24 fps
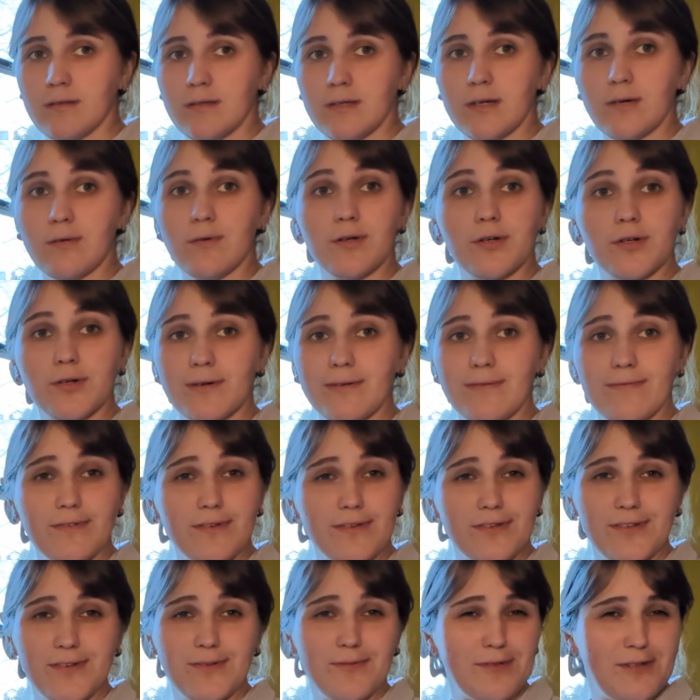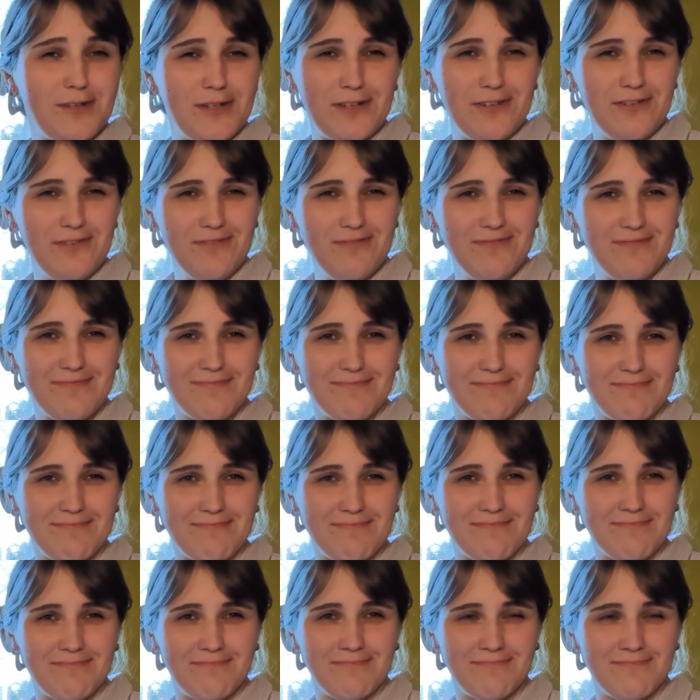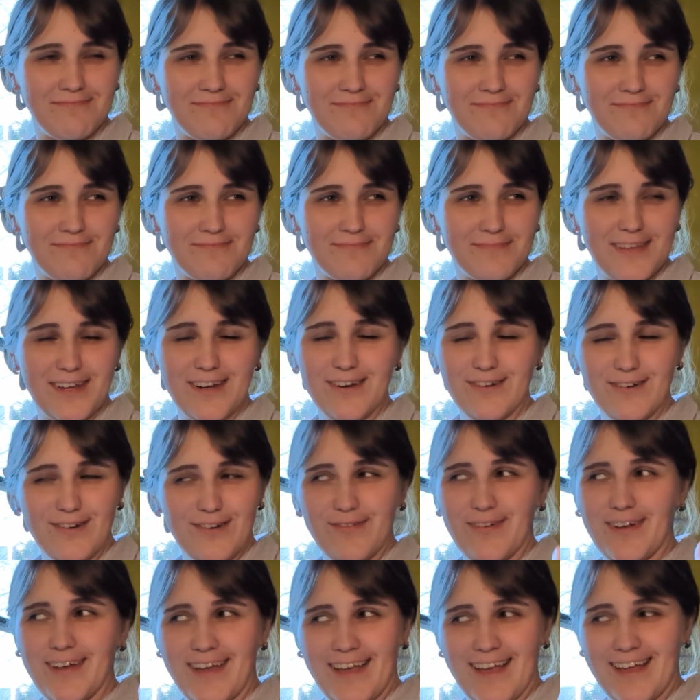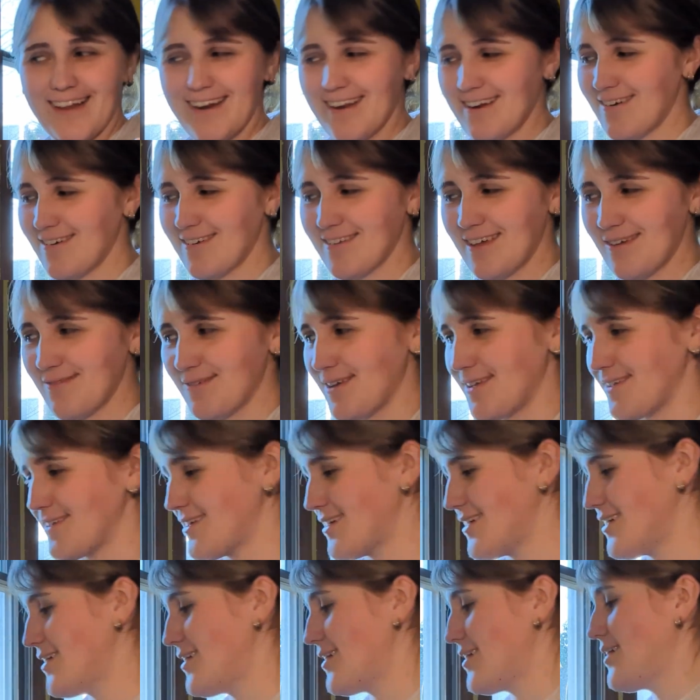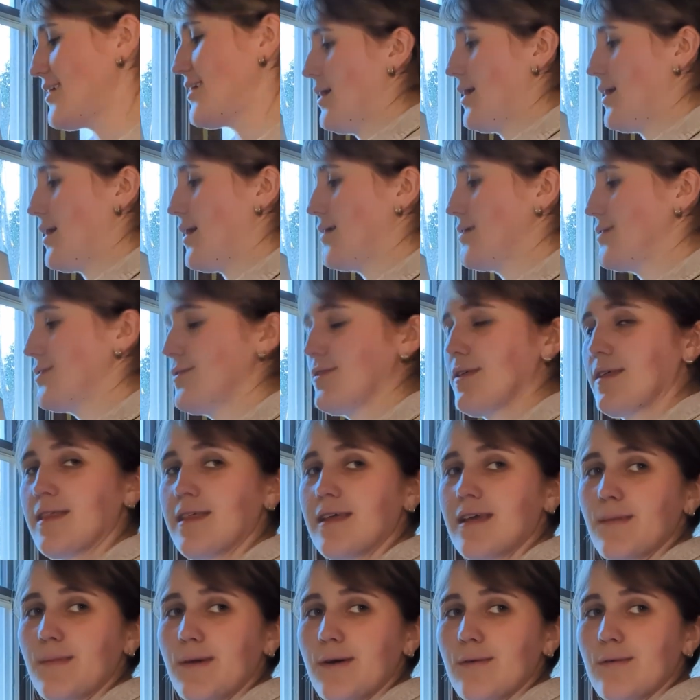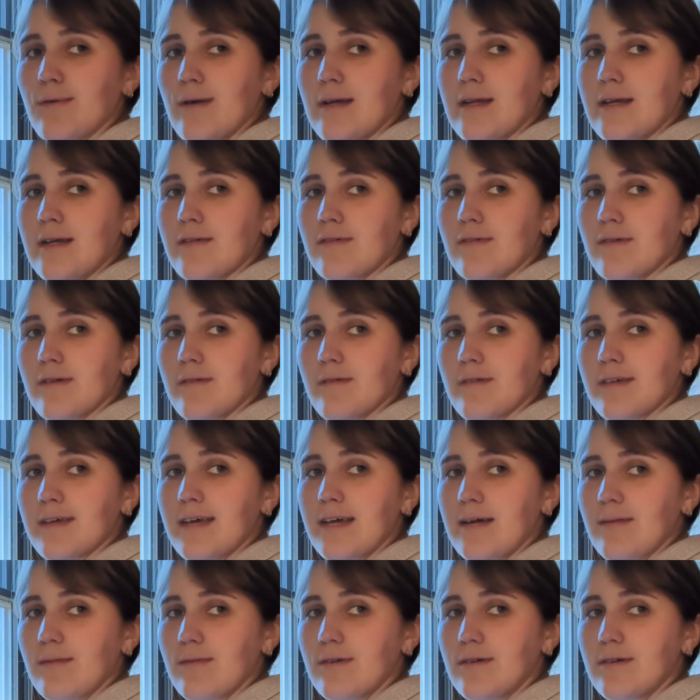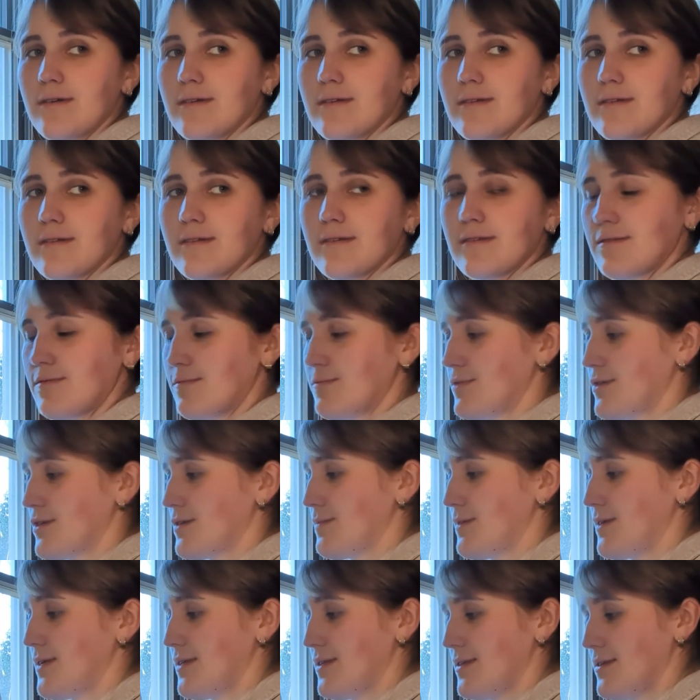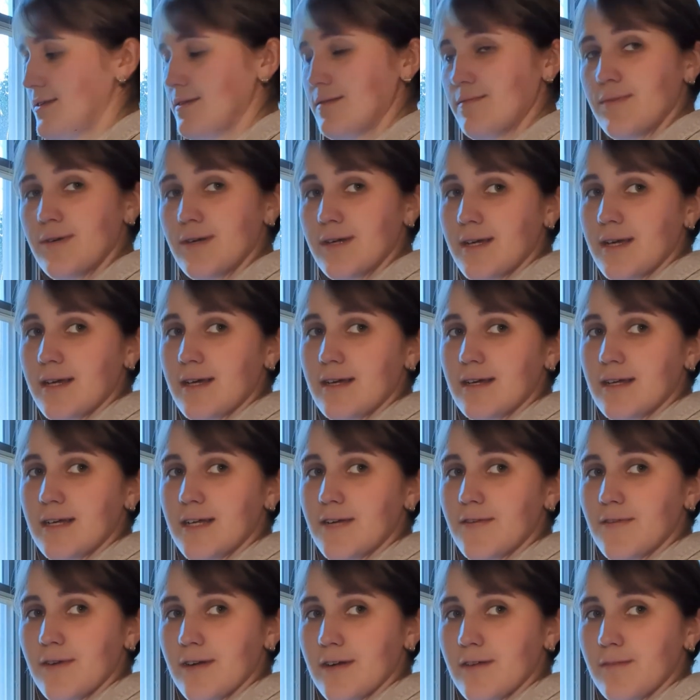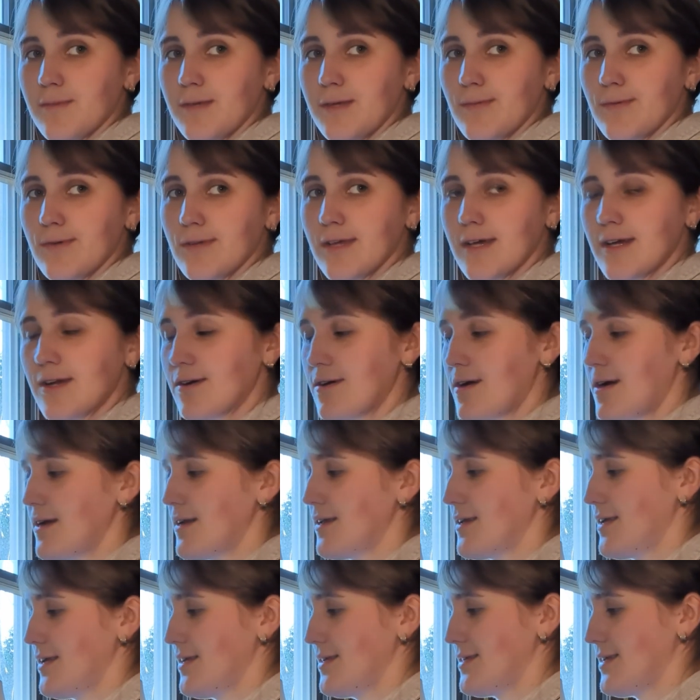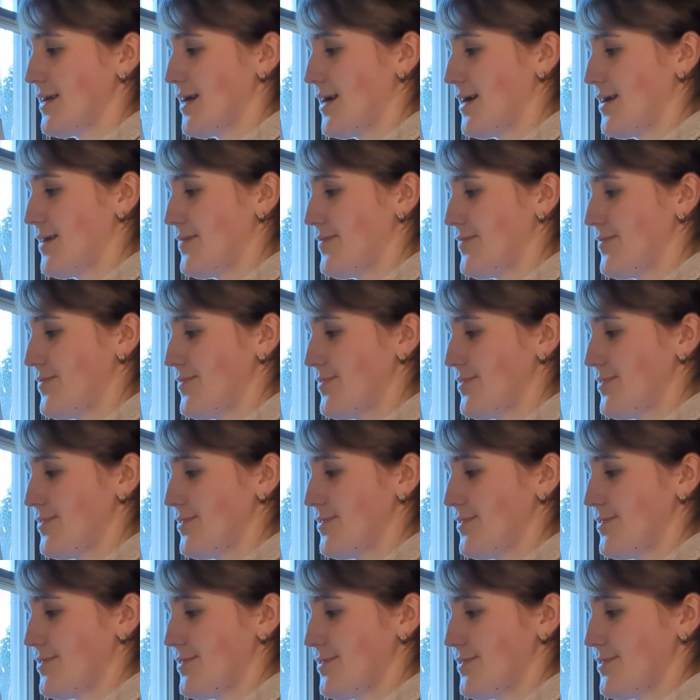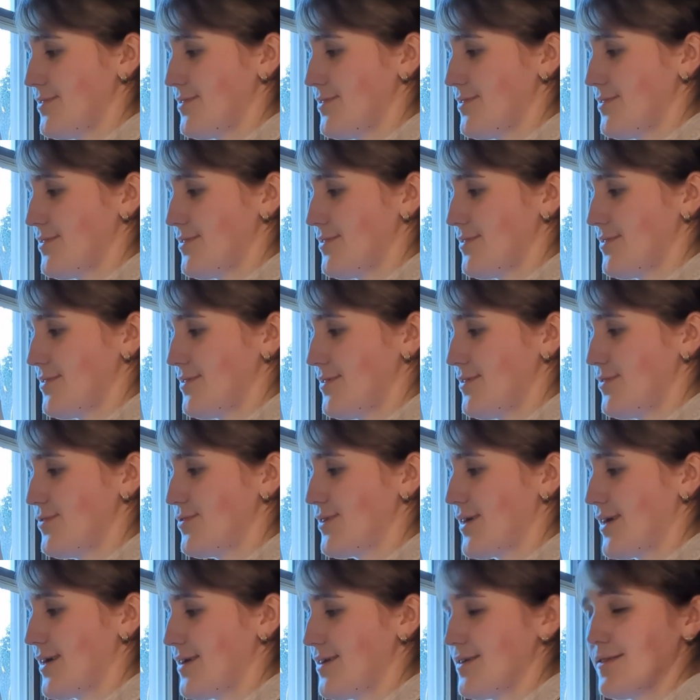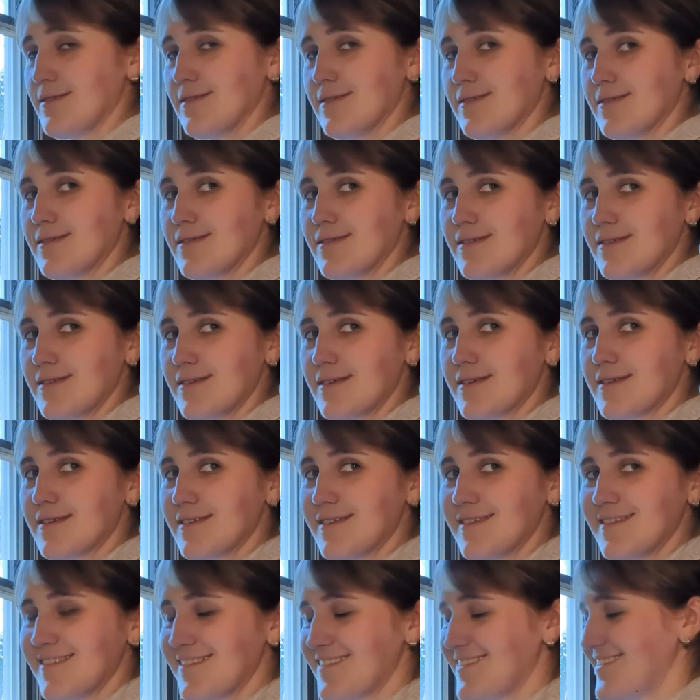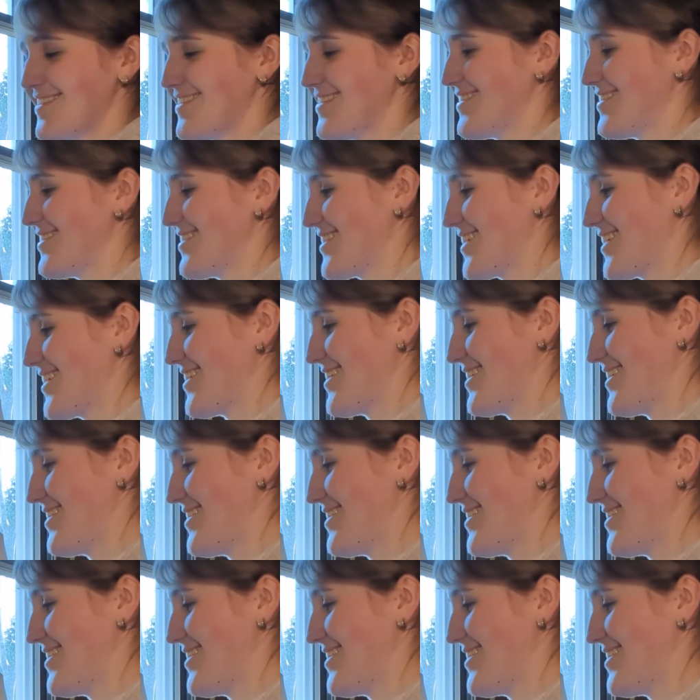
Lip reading: it will shrivel soon too. I don't know if I hate it or love it. Also, the thing about writing in front of a camera, which means putting it in front of people later on, is that you guys can